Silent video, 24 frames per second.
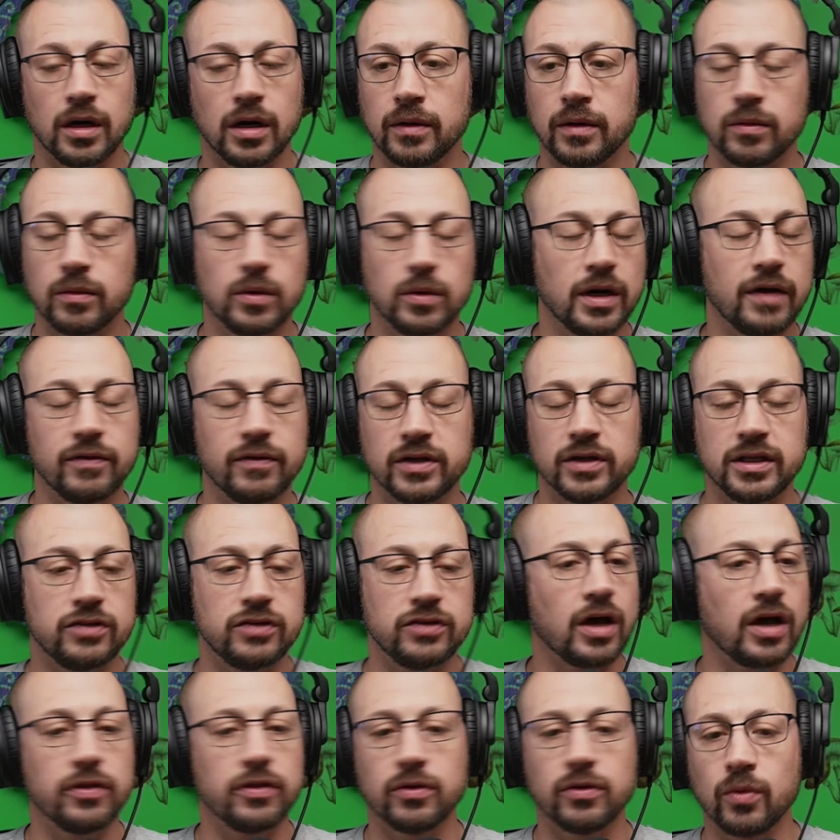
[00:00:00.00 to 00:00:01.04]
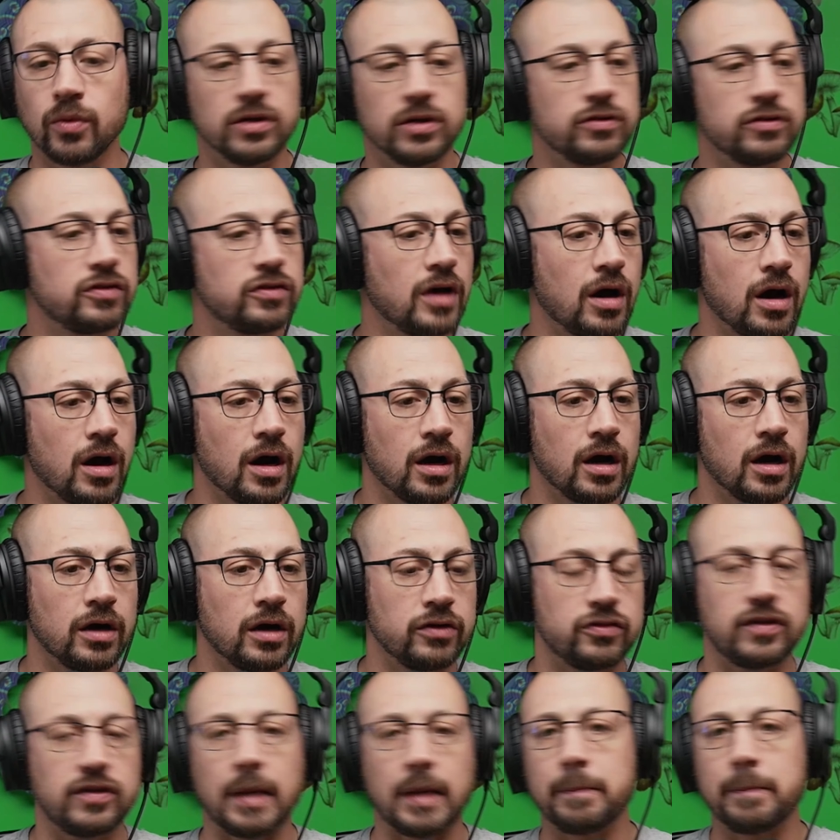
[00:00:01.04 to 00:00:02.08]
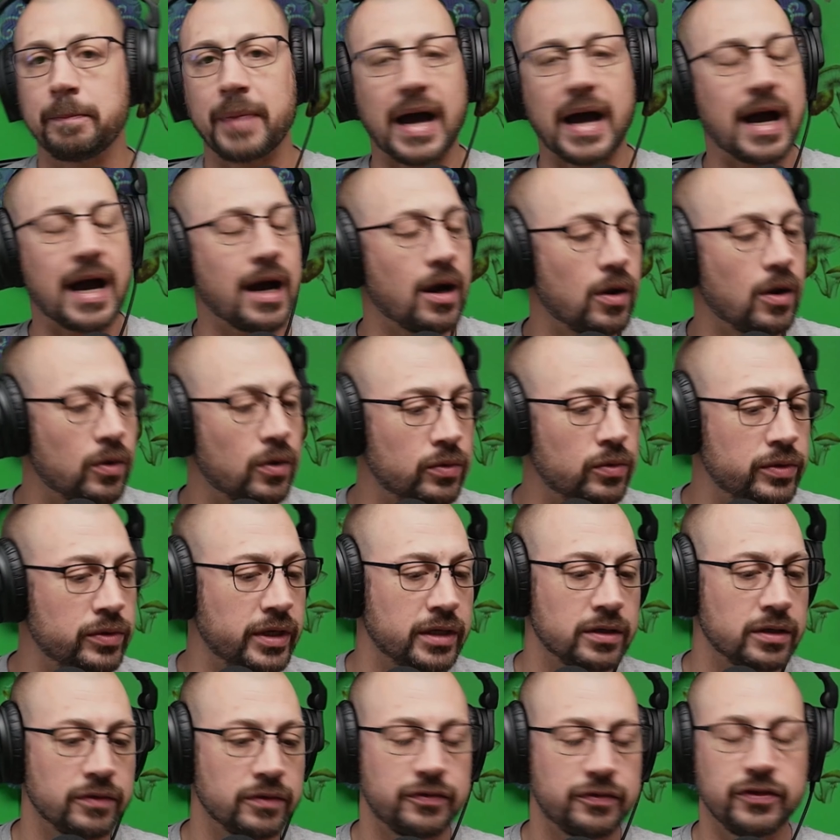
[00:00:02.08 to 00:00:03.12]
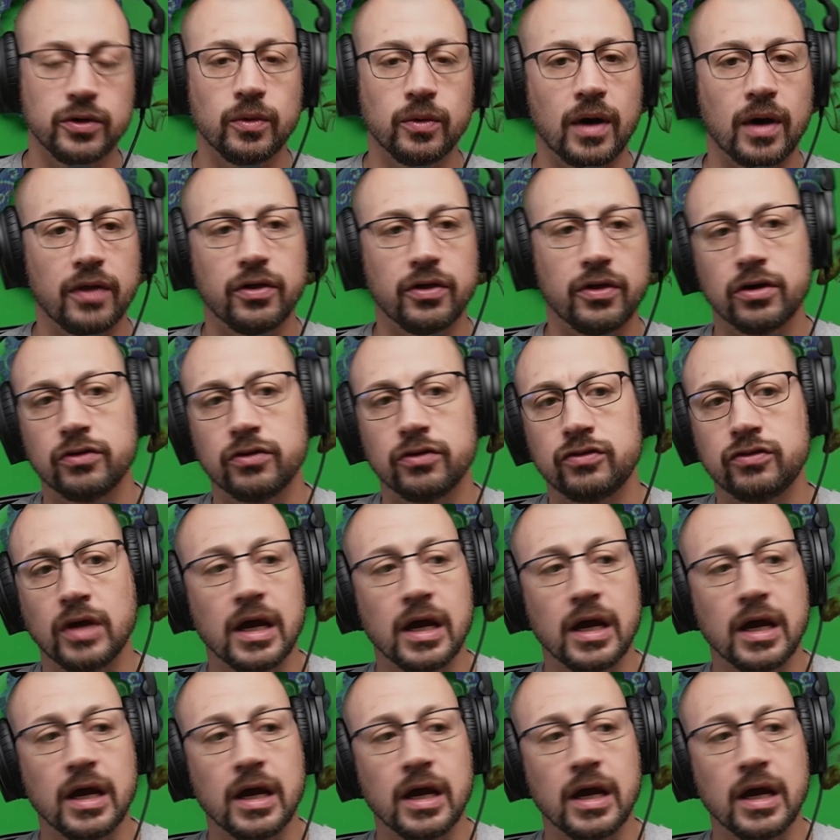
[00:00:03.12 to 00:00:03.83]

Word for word: whatever these other ones are, Zepbound and a few others,